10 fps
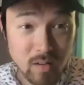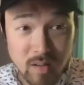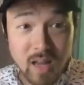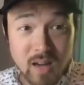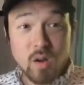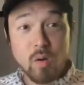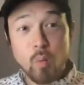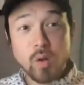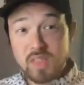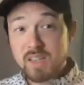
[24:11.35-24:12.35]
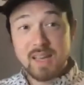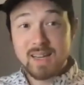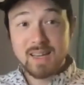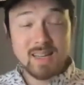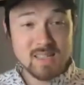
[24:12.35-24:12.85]
You got to know what the data
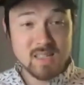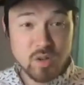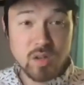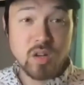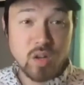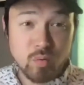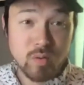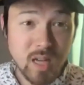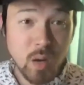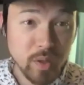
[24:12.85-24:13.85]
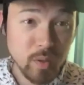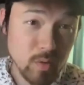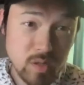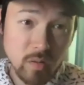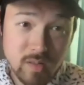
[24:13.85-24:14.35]
is so you can agree on what the
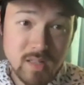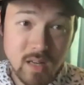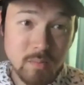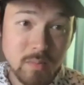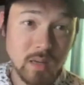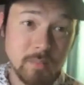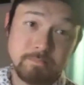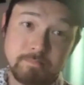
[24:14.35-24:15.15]
result is going to be.